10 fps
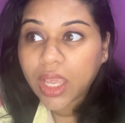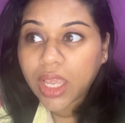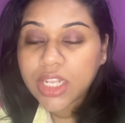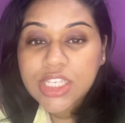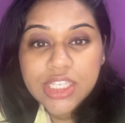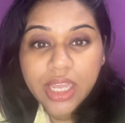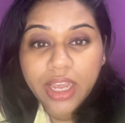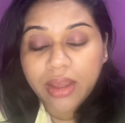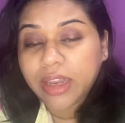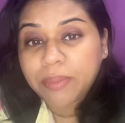
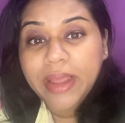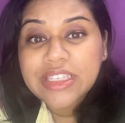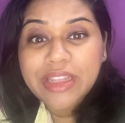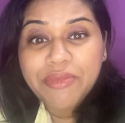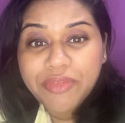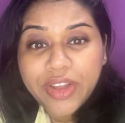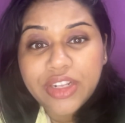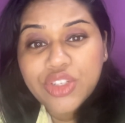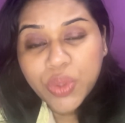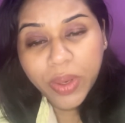it makes them
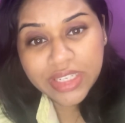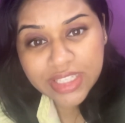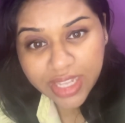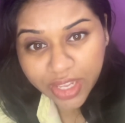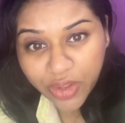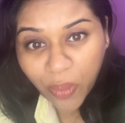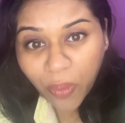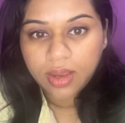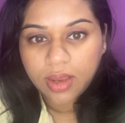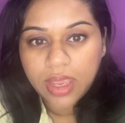feel so
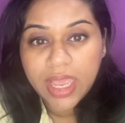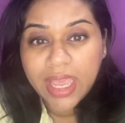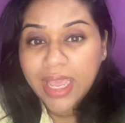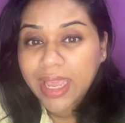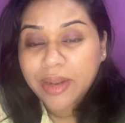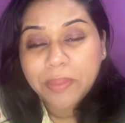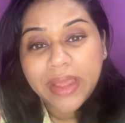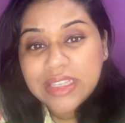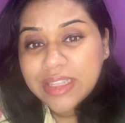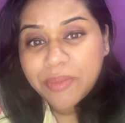insecure. It
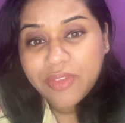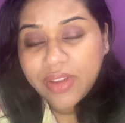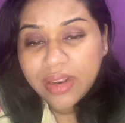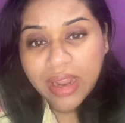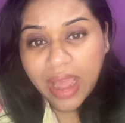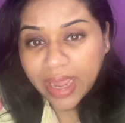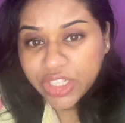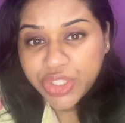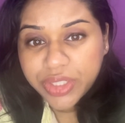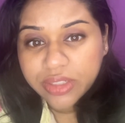makes them feel
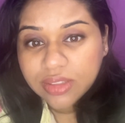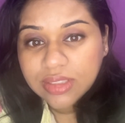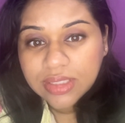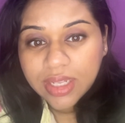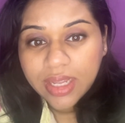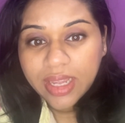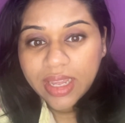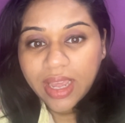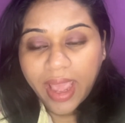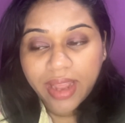anxious,
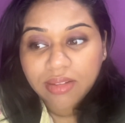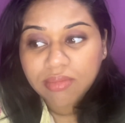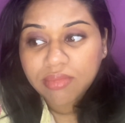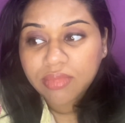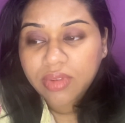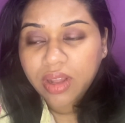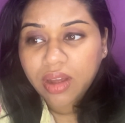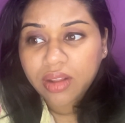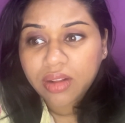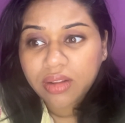and
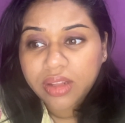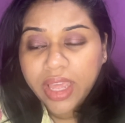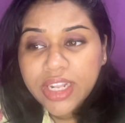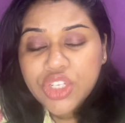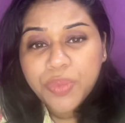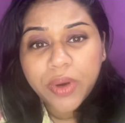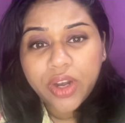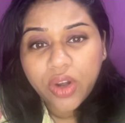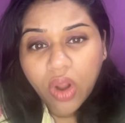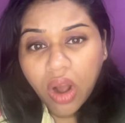kids would
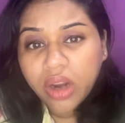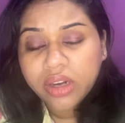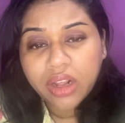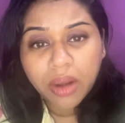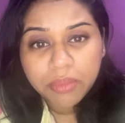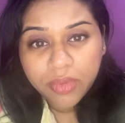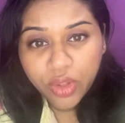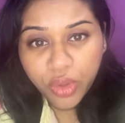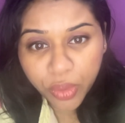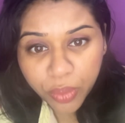not come to
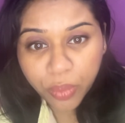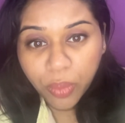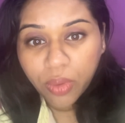you